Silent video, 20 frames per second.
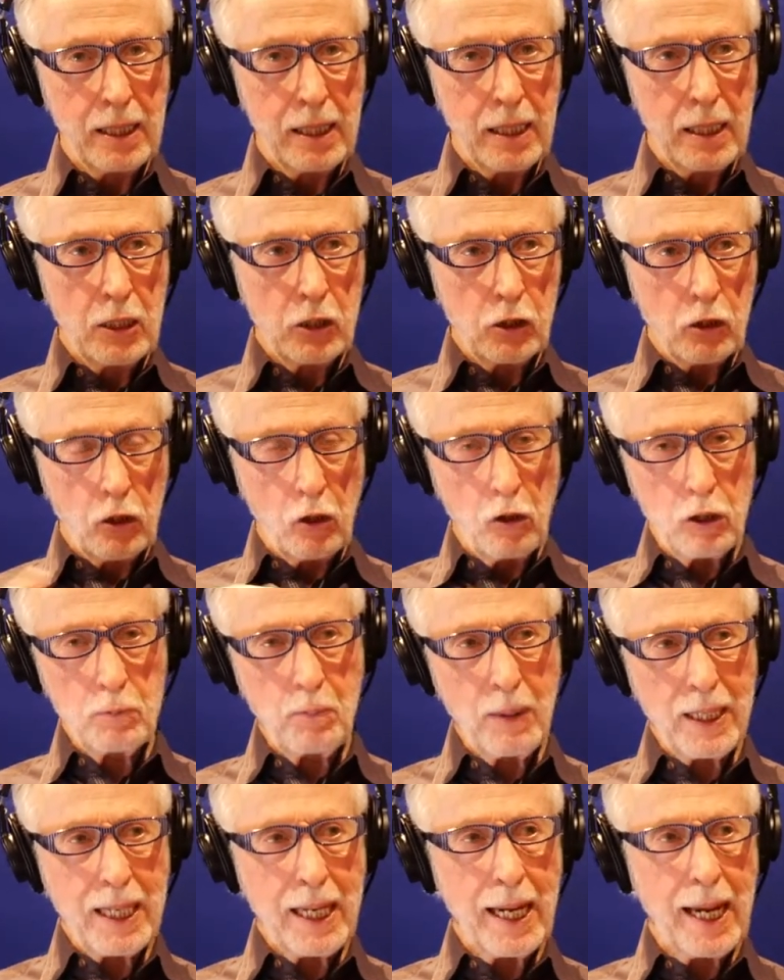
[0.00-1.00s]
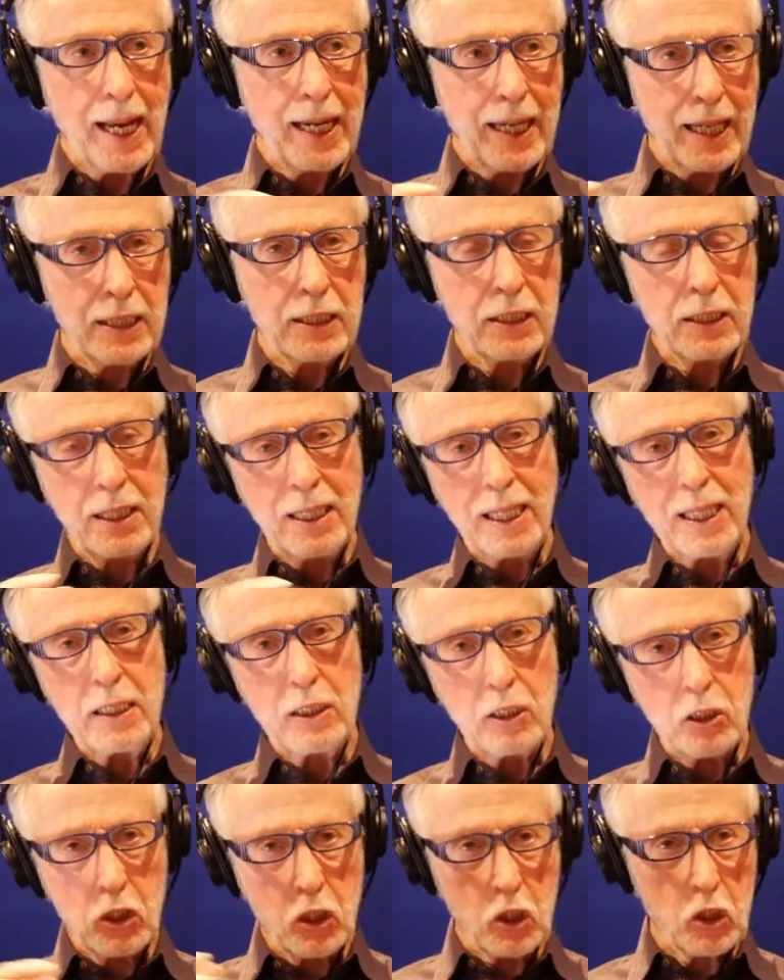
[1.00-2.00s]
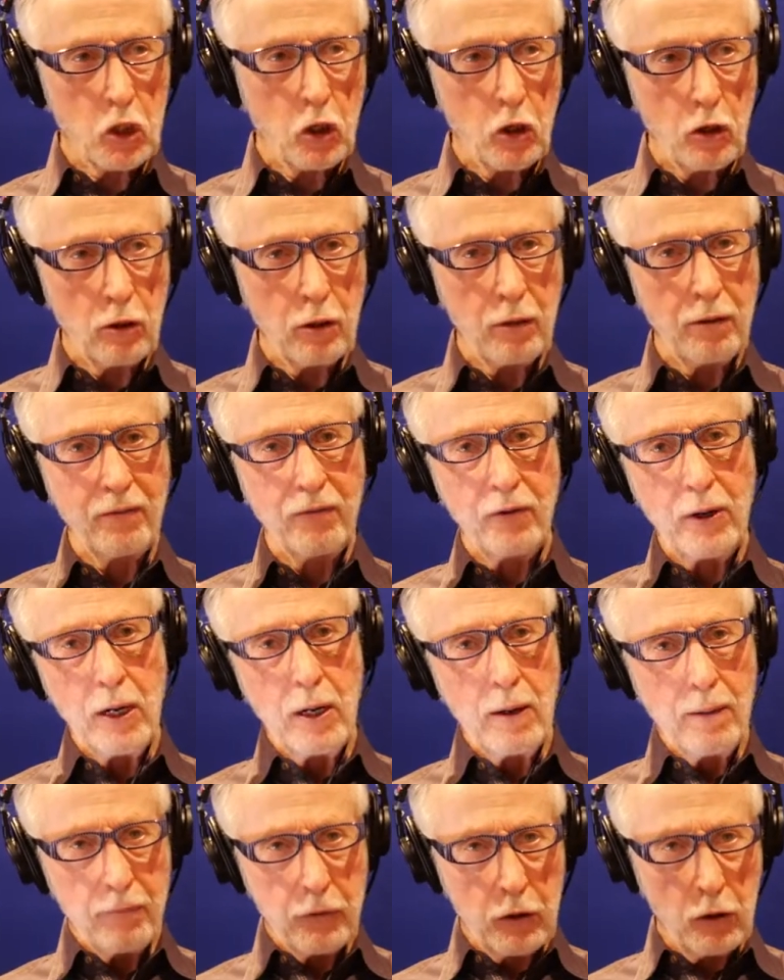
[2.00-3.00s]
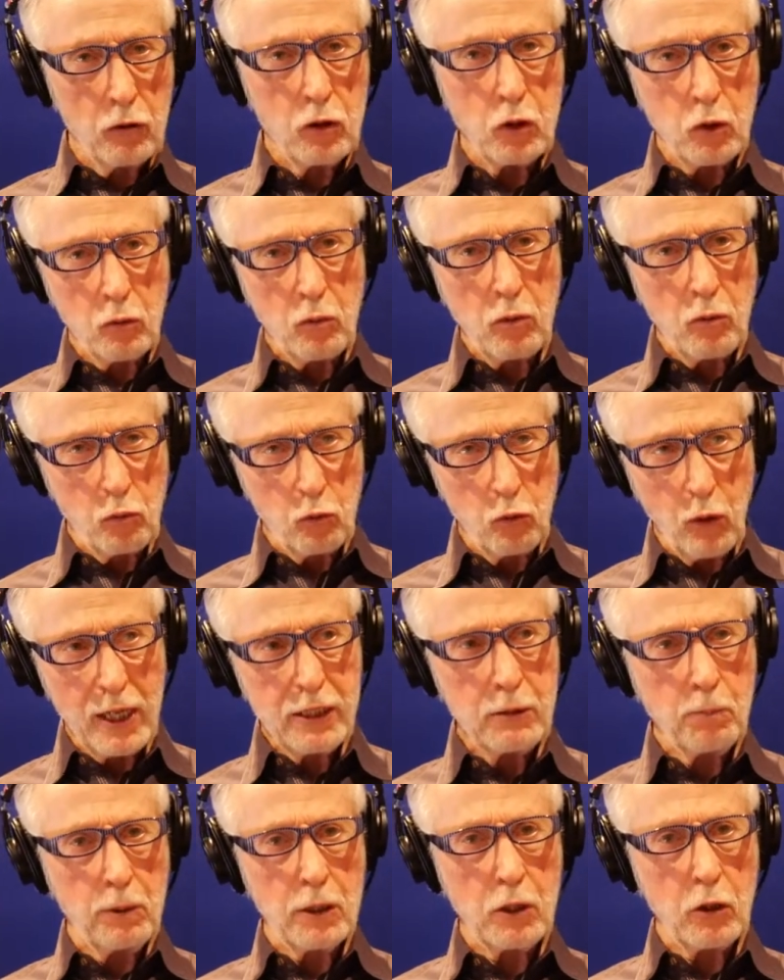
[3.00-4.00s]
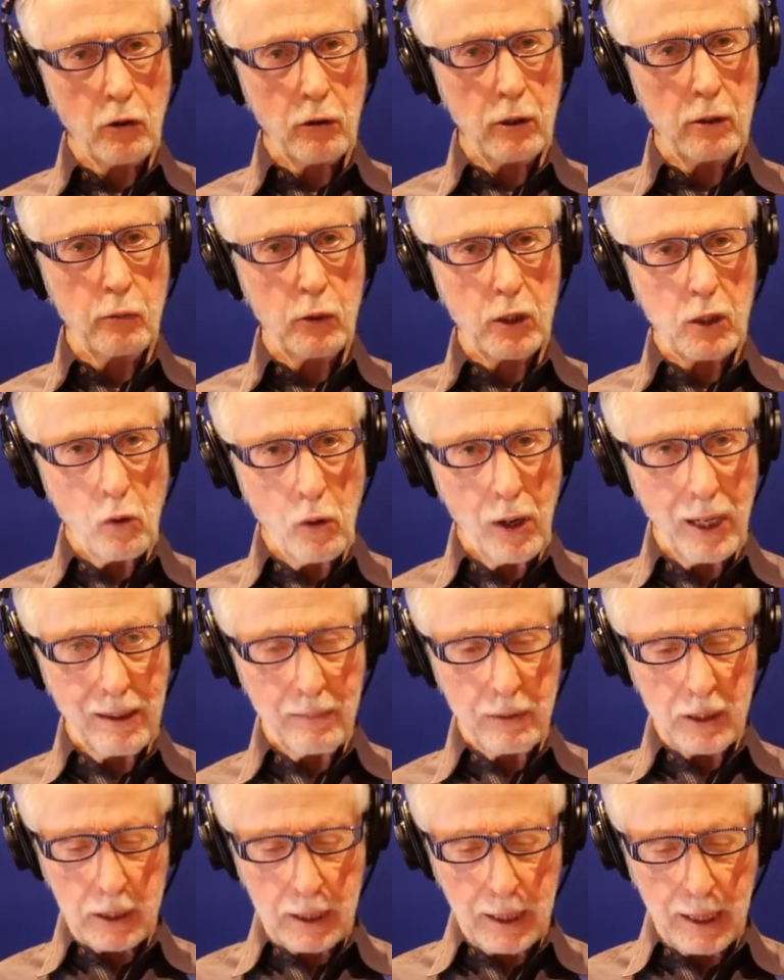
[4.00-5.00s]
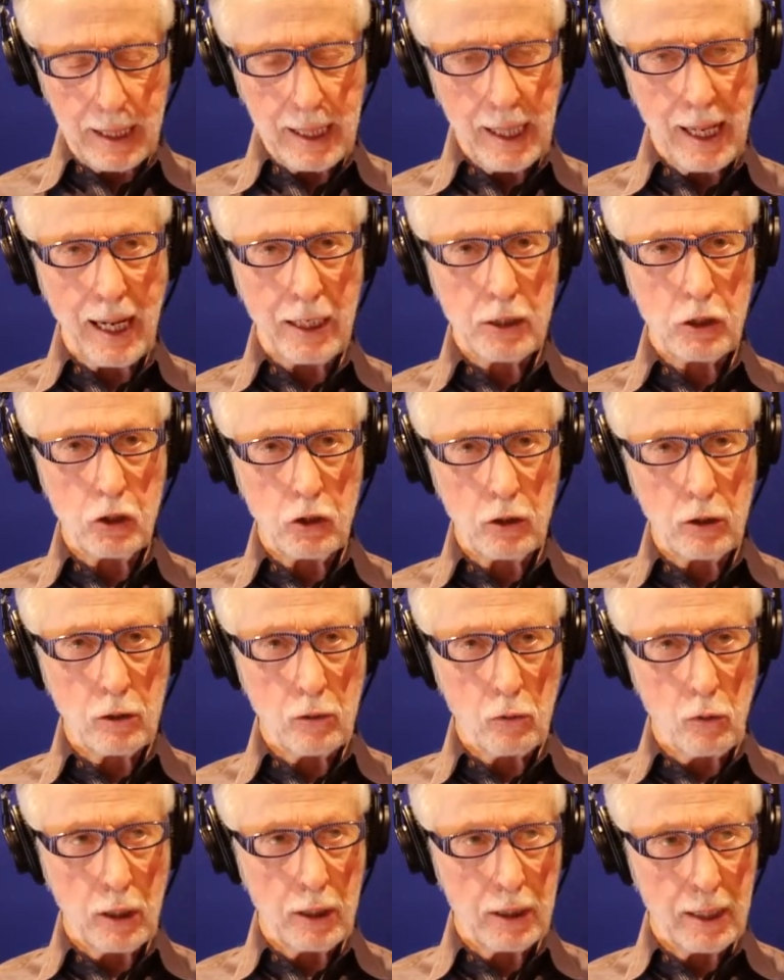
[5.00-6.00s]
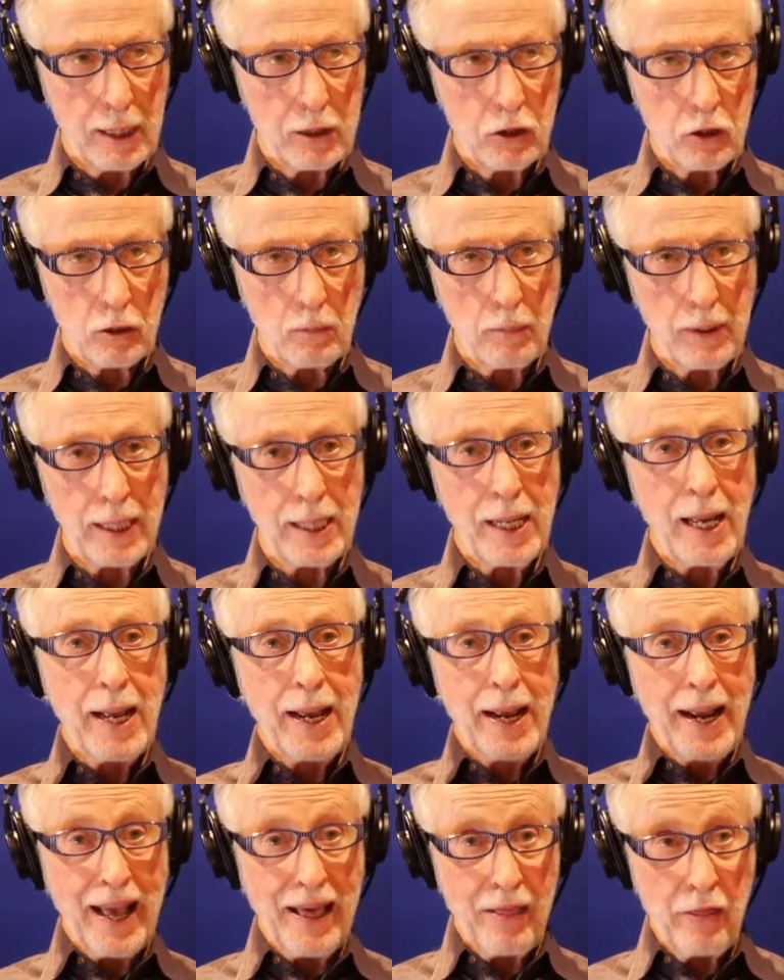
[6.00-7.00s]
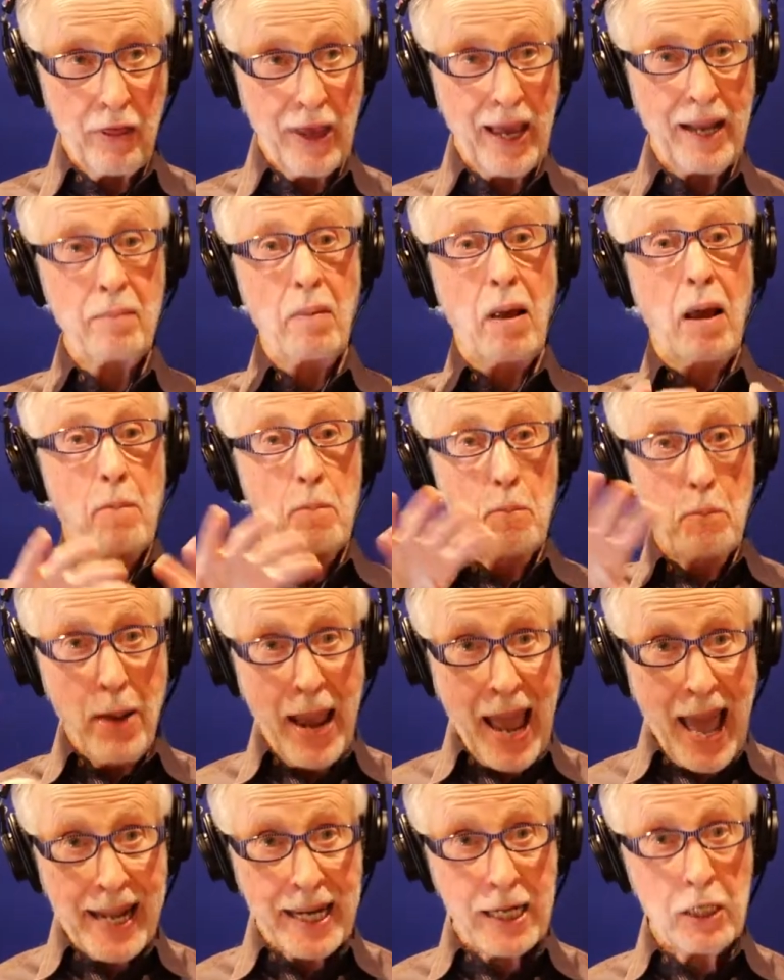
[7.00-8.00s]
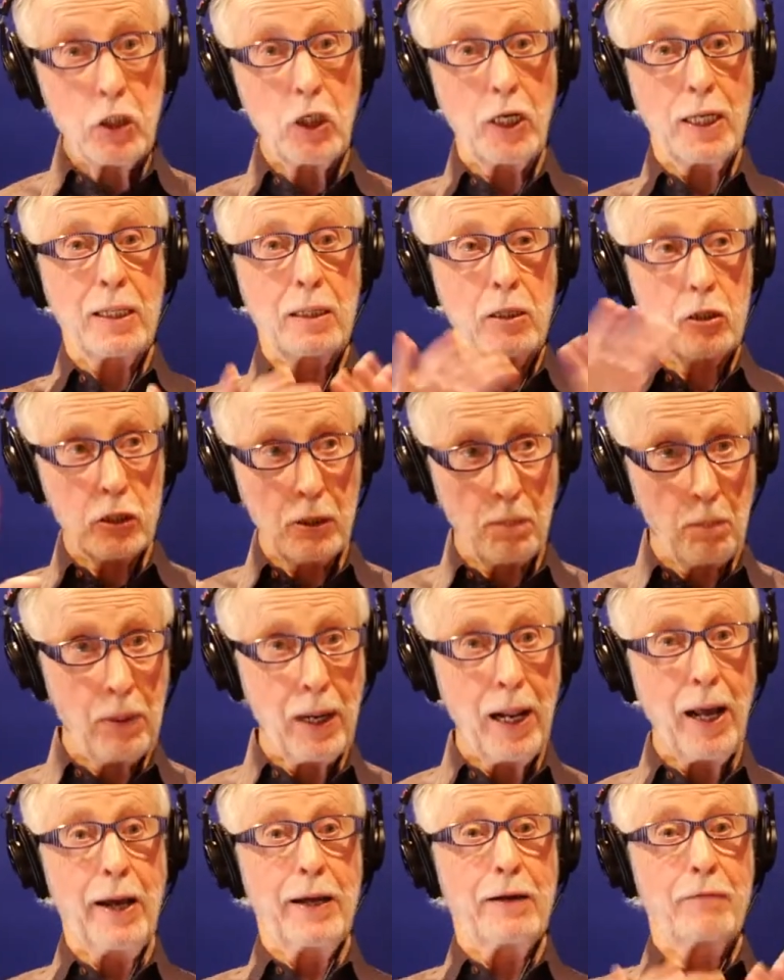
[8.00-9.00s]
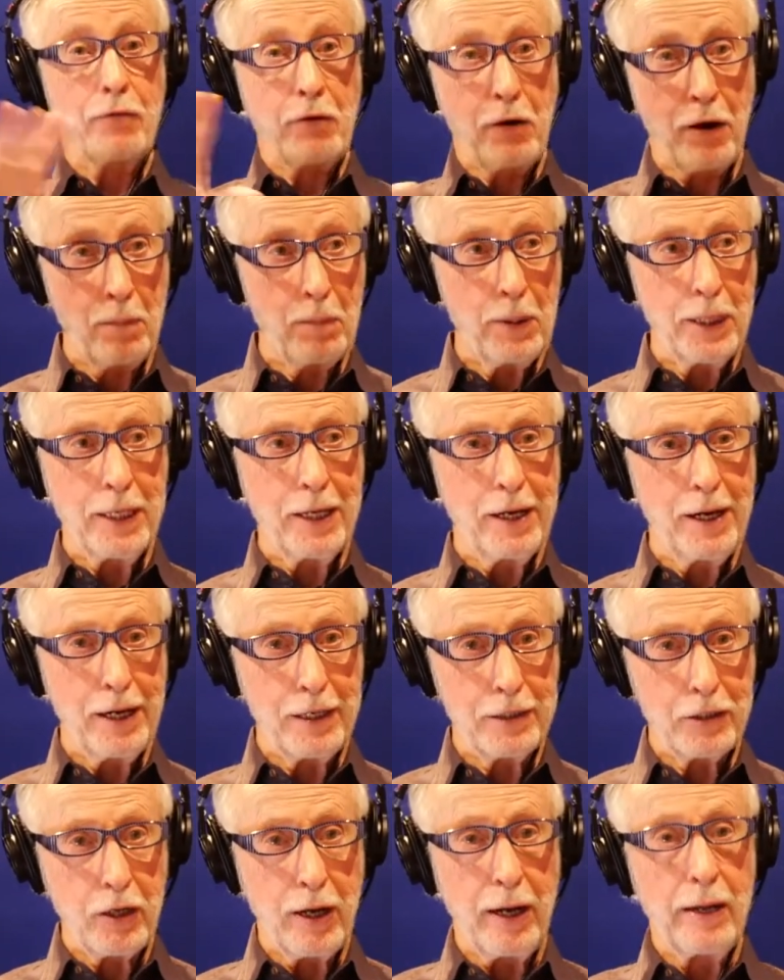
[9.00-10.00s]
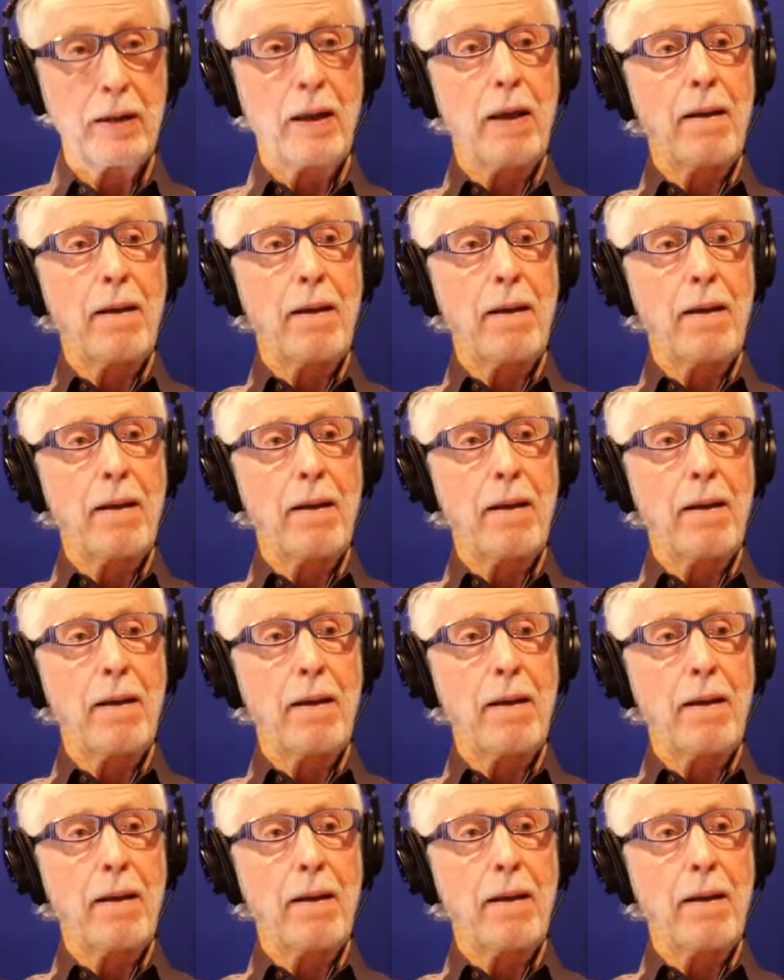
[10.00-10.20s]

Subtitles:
So those mechanics need to serve those respiratory requirements, getting oxygen to where it needs to be, and then managing the supply of carbon dioxide.